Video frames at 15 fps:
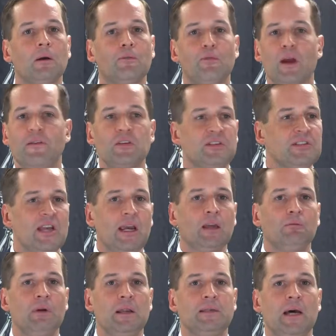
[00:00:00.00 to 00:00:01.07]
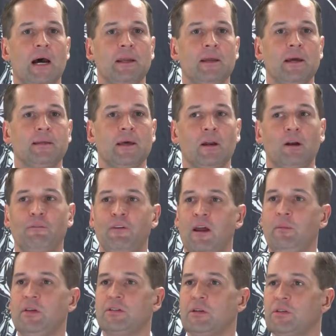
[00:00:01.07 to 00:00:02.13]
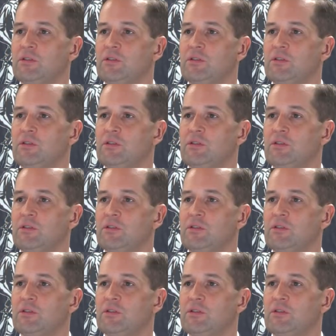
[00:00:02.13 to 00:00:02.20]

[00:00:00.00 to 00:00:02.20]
If we have a second red tide like that, our family's going